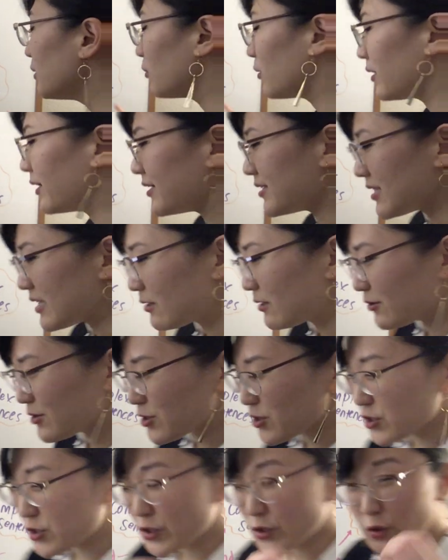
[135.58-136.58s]
was it was
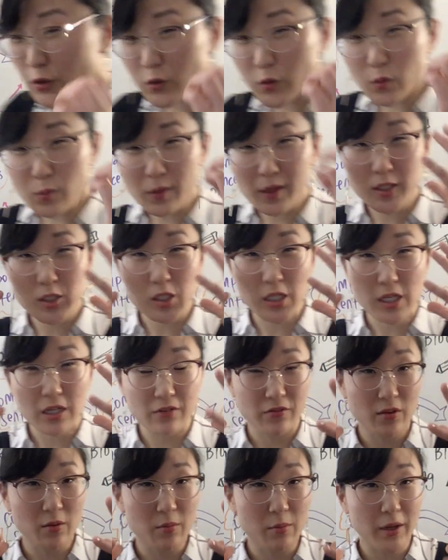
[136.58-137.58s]
too much
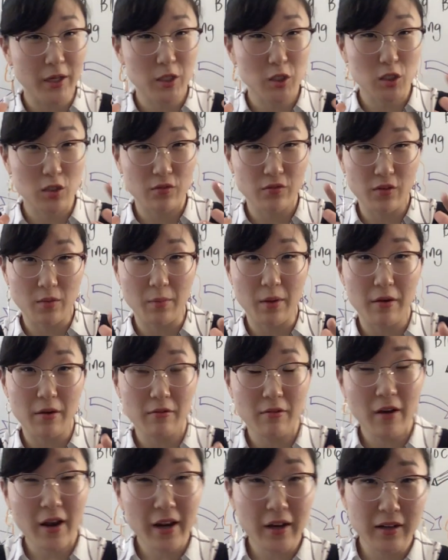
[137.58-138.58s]
information for
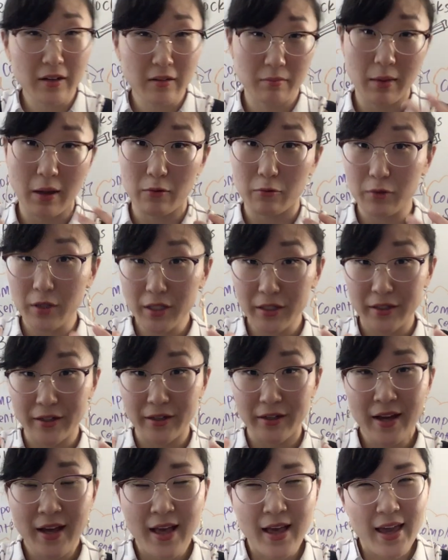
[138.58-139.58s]
my reader,
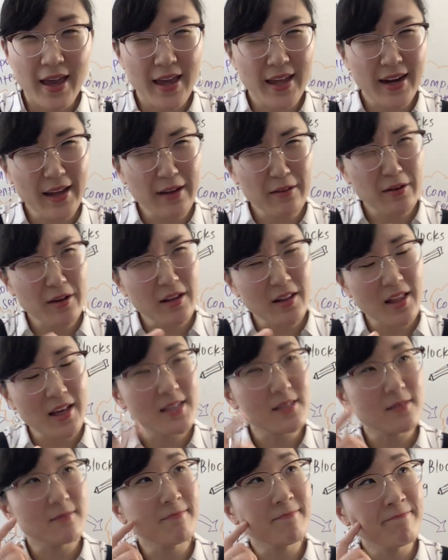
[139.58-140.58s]
and I
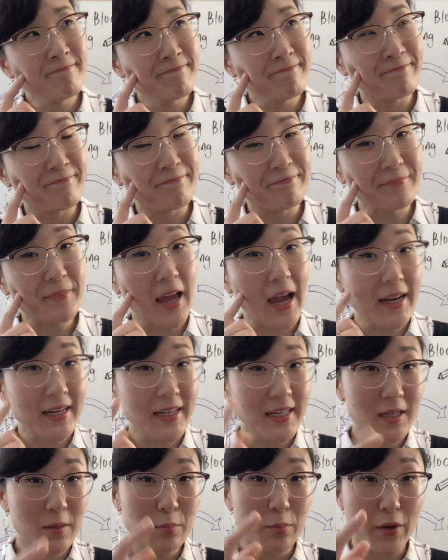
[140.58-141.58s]
realized, I need
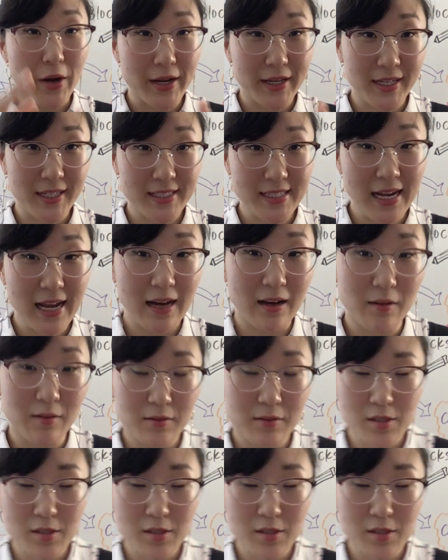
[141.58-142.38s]
to break it down.